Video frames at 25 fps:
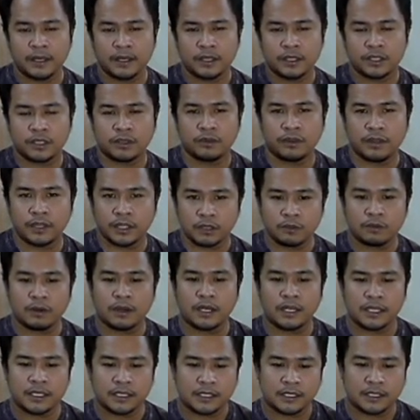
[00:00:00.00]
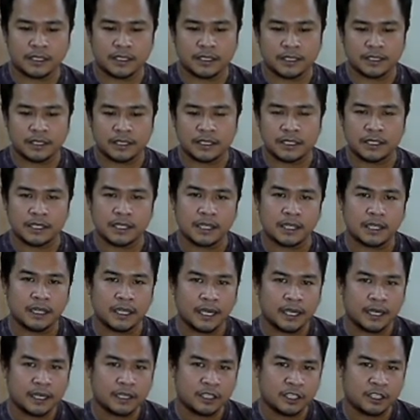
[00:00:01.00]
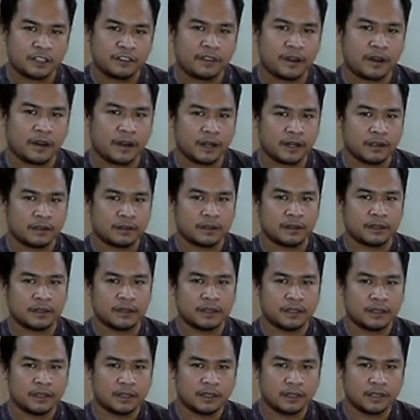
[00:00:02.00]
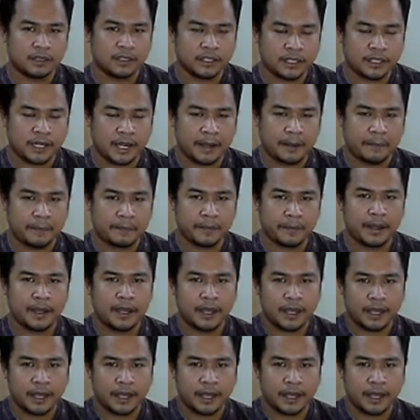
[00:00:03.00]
So this one is still in a spherical shape,